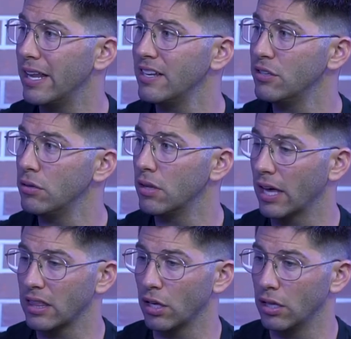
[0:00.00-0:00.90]
into
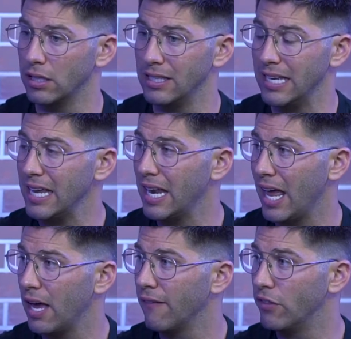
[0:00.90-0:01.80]
like the
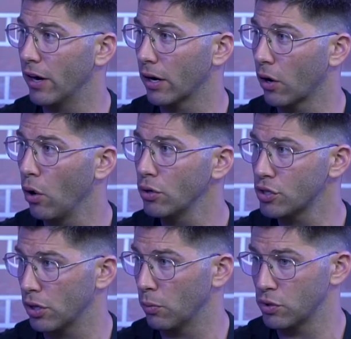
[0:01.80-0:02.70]
DNA of their
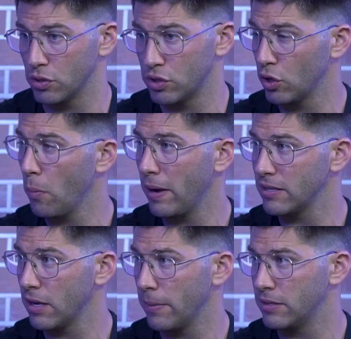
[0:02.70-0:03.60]
culture, which is so
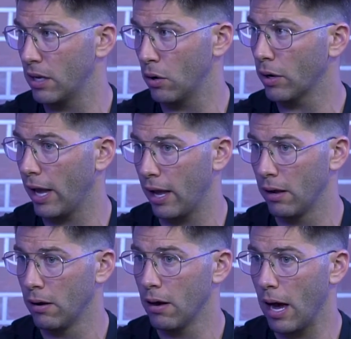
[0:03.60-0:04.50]
messed up. He's saying, okay,
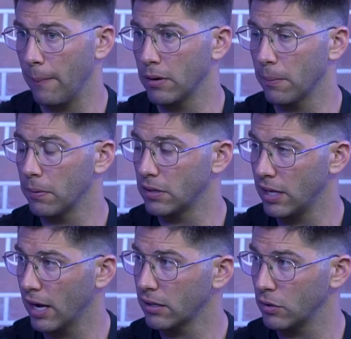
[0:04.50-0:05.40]
I'm going to
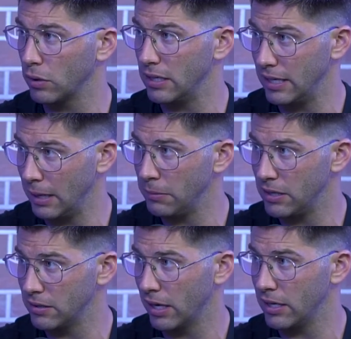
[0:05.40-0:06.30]
protect and redeem
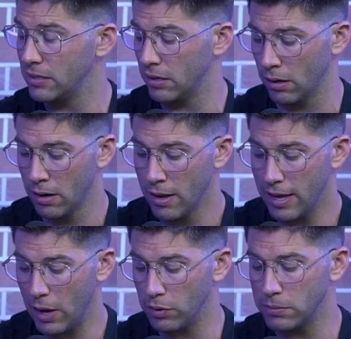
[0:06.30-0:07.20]
these ladies here.
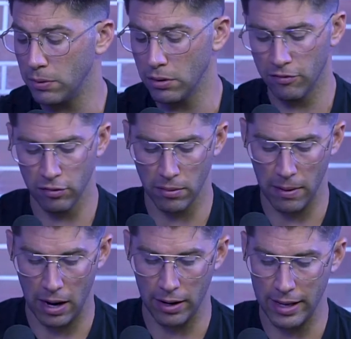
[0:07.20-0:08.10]
And what's beautiful
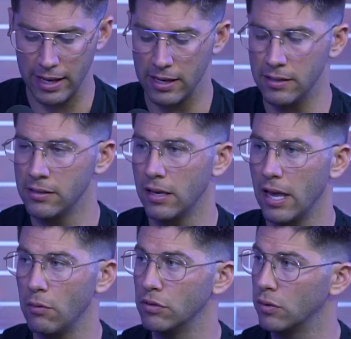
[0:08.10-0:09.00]
about it is
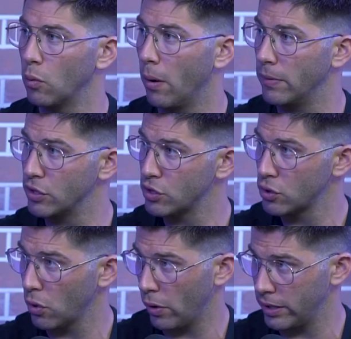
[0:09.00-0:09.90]
it was the woman's
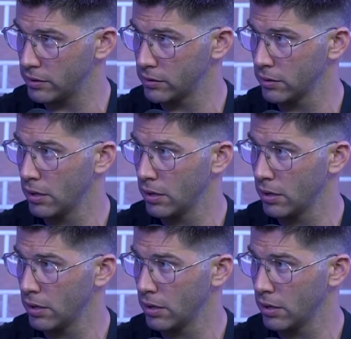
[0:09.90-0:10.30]
choice.